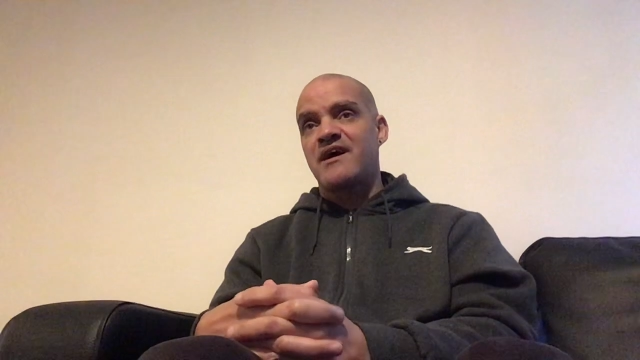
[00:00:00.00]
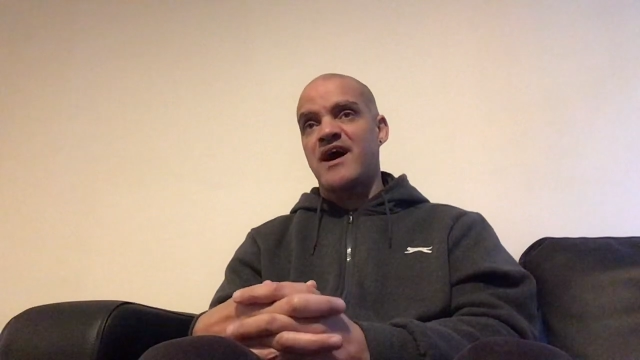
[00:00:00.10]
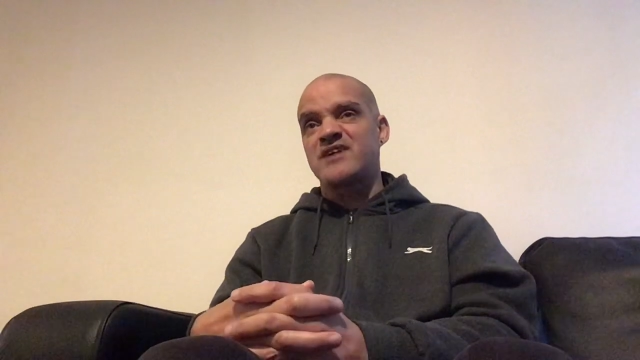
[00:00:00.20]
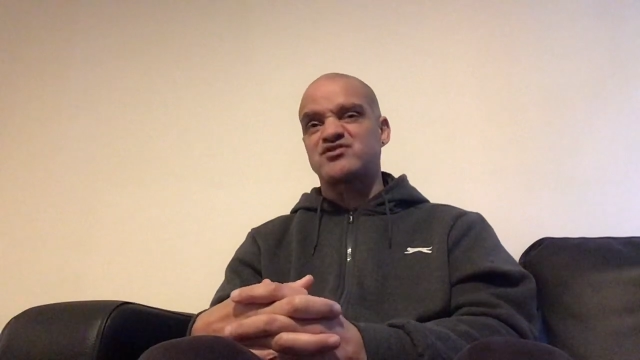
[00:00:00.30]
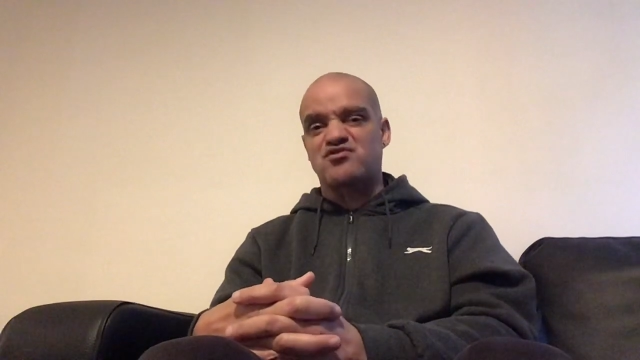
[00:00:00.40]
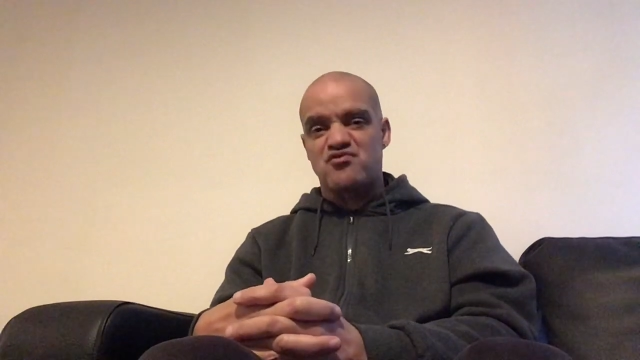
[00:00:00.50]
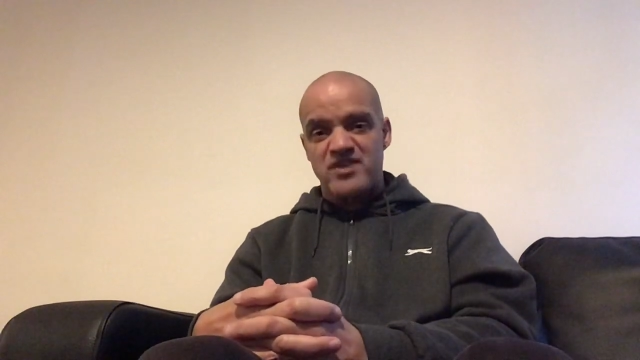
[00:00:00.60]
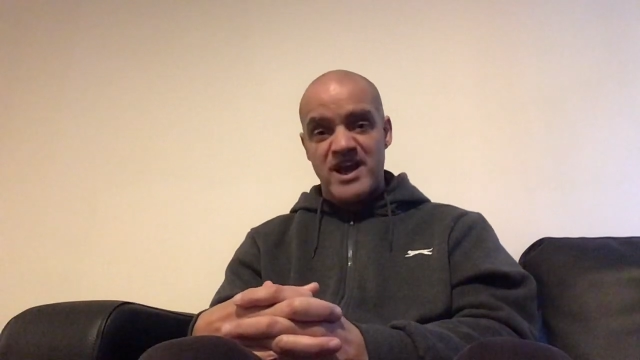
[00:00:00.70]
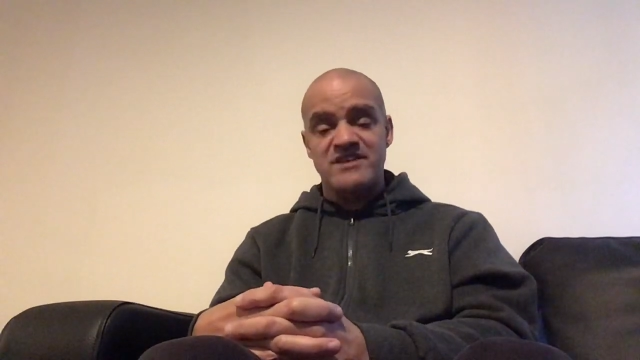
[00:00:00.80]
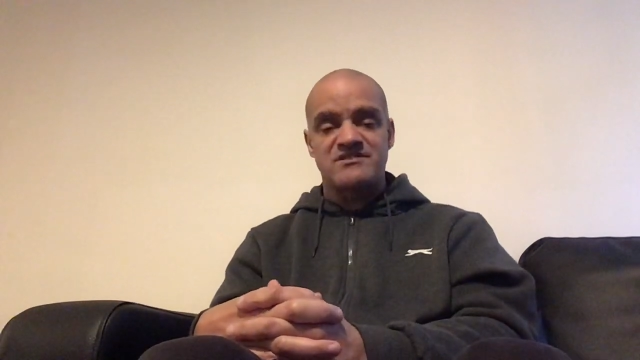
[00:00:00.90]
has
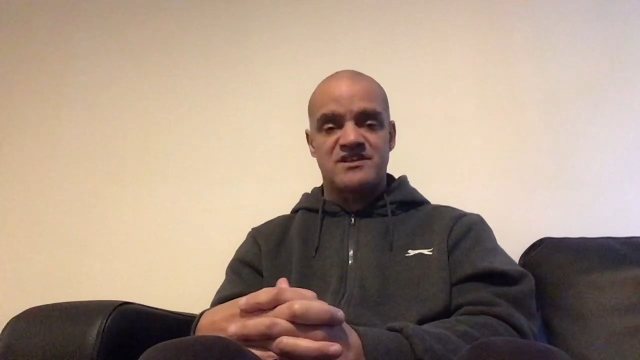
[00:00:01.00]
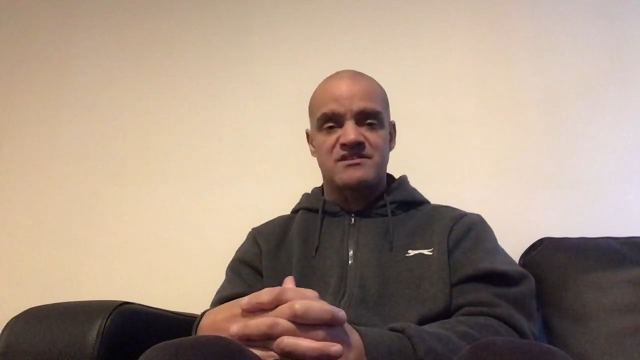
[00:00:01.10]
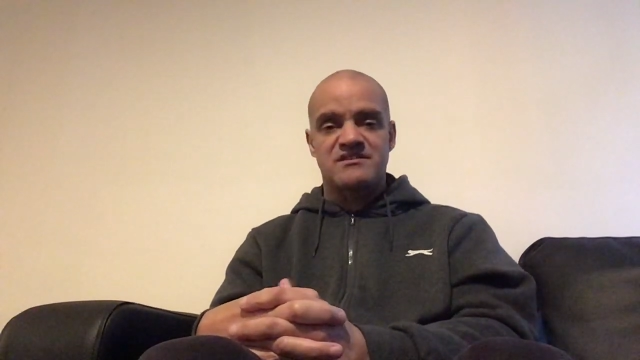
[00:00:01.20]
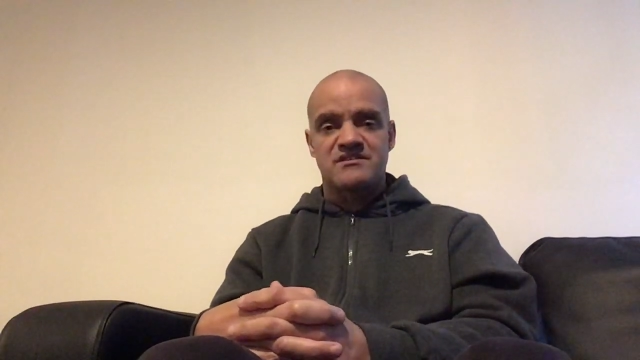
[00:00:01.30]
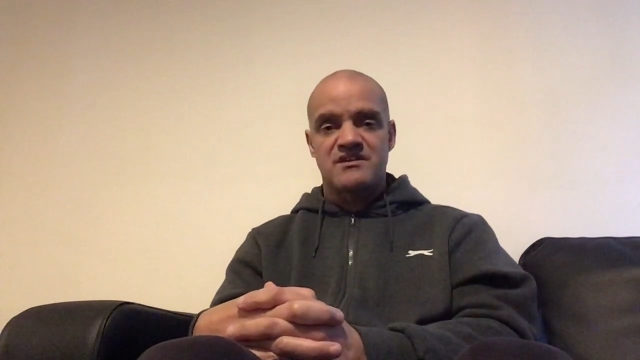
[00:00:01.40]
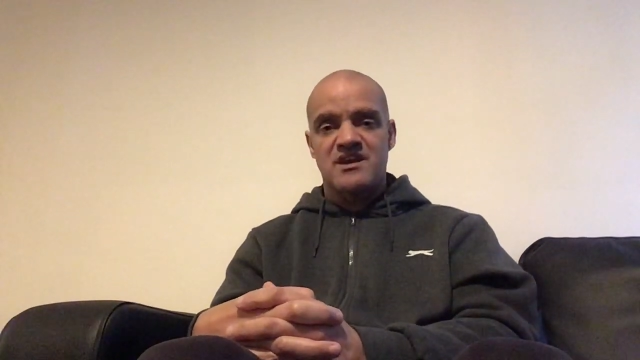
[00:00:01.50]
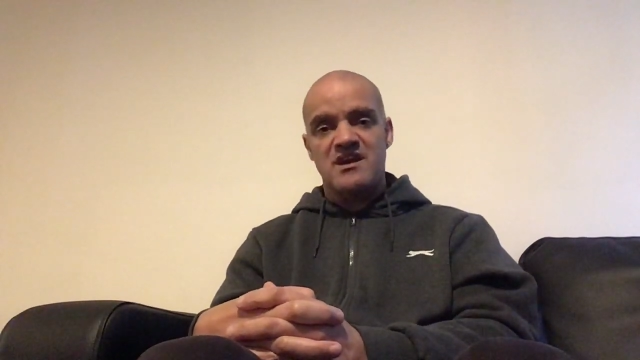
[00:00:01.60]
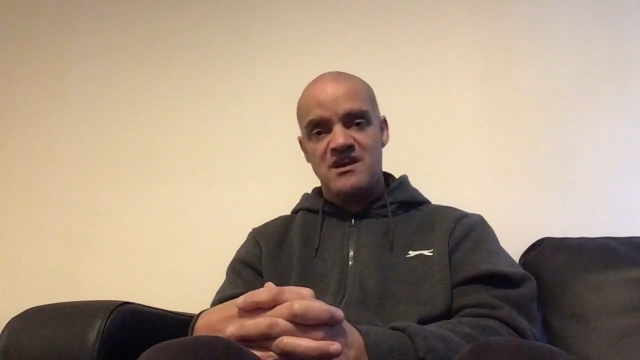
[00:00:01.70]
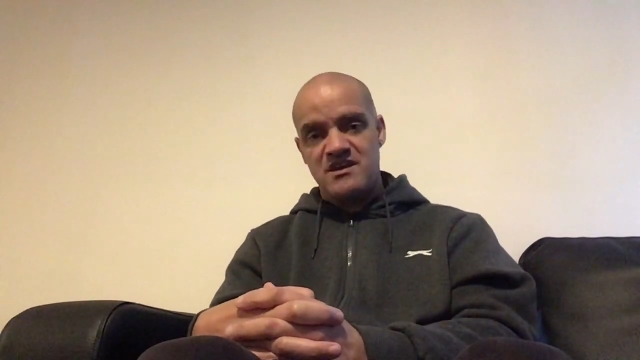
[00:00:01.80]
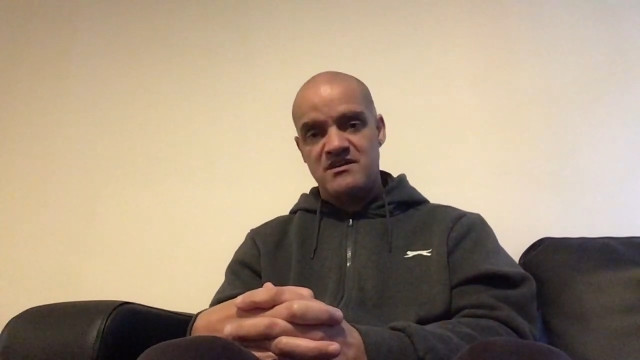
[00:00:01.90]
created.
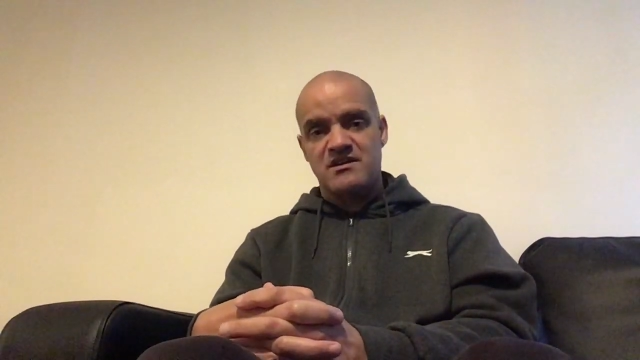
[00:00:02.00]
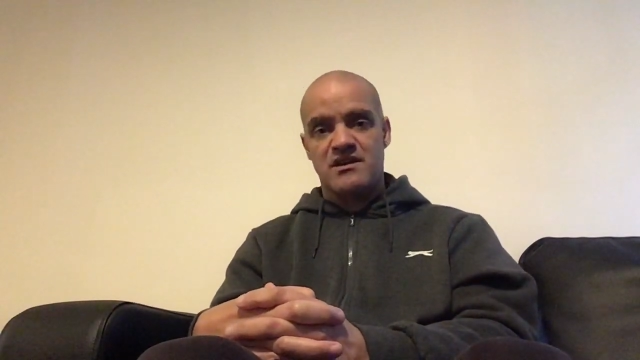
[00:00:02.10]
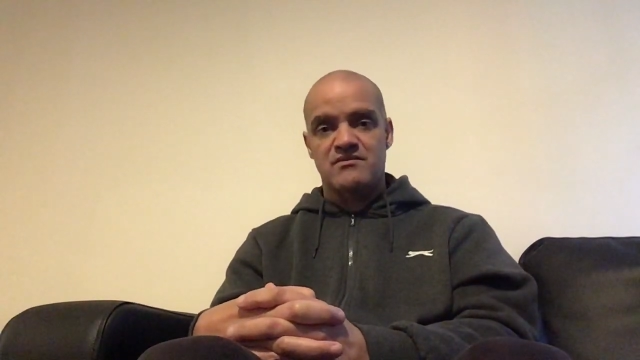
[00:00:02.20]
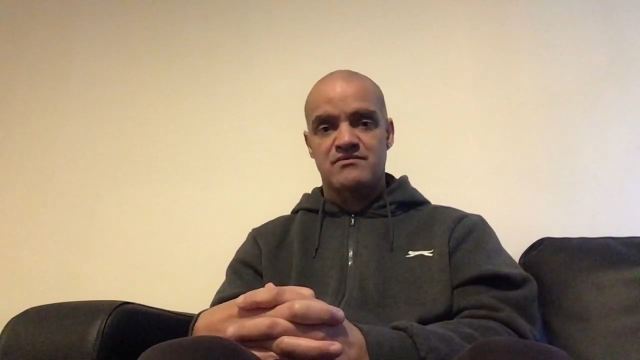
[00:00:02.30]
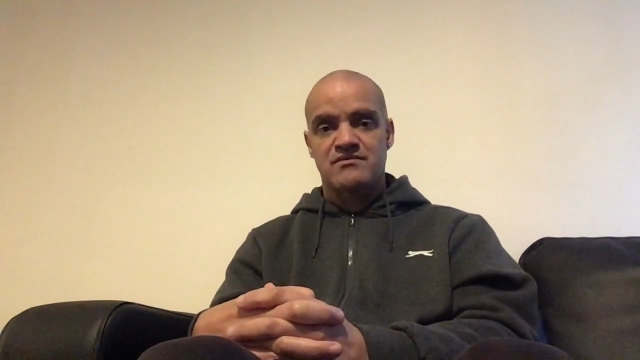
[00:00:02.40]
Ego.